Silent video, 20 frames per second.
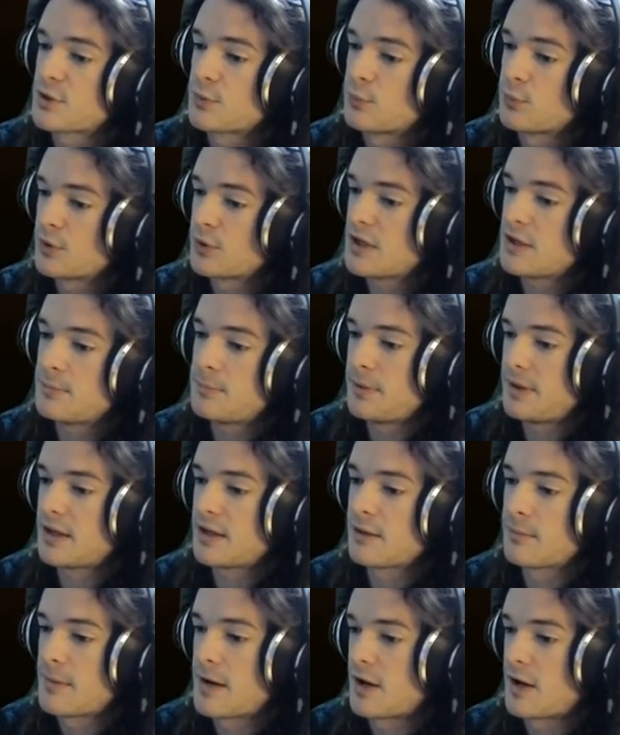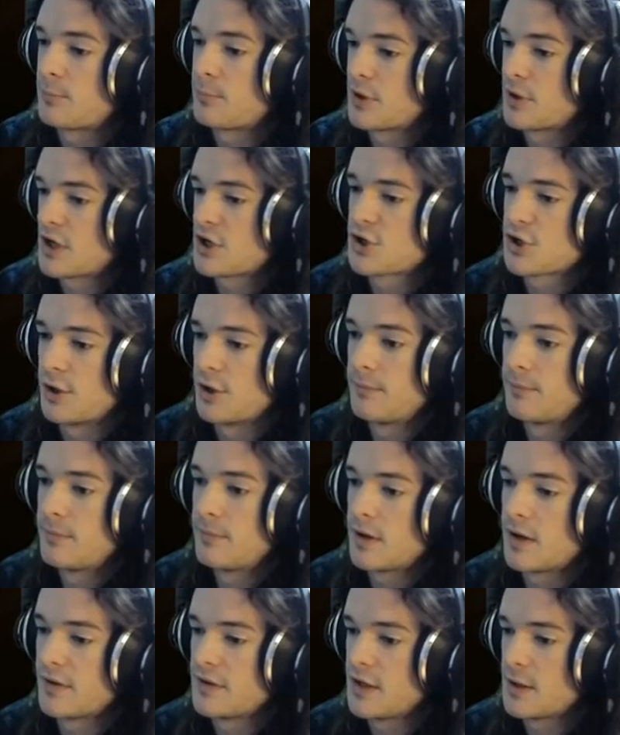a really big amount of pressure
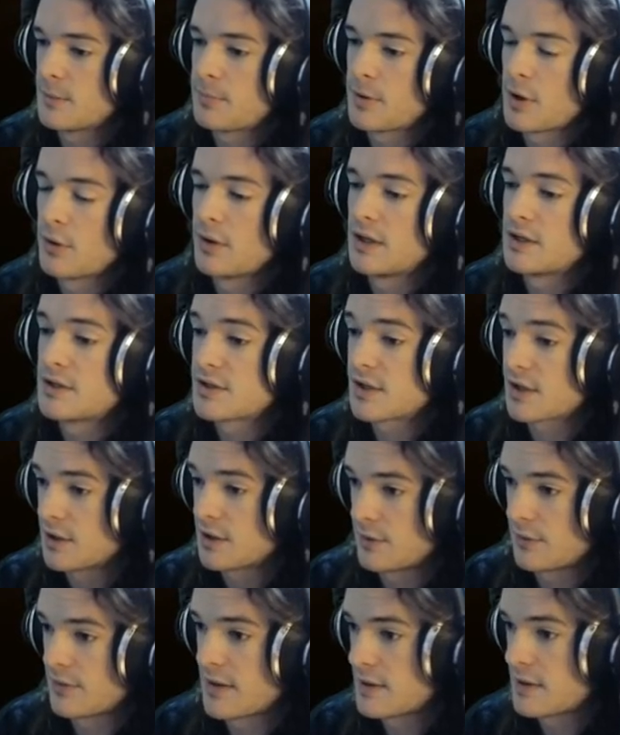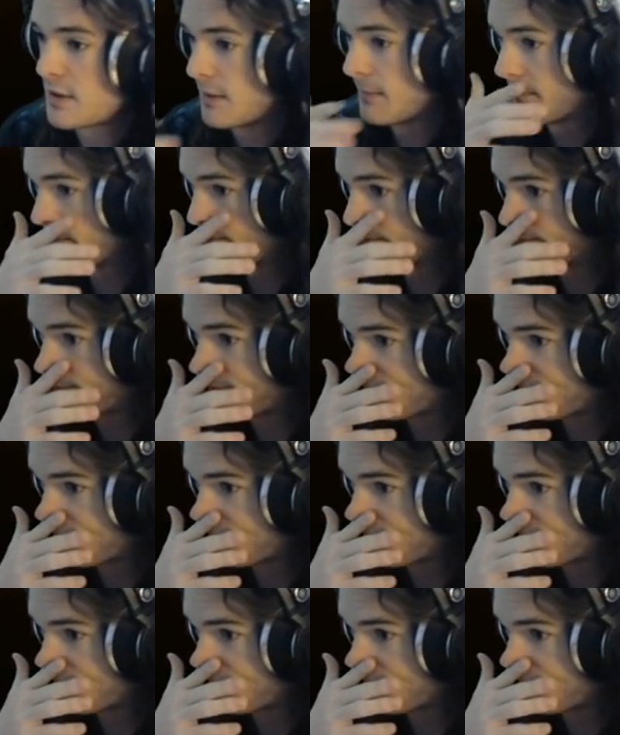on the opponent to clear that up.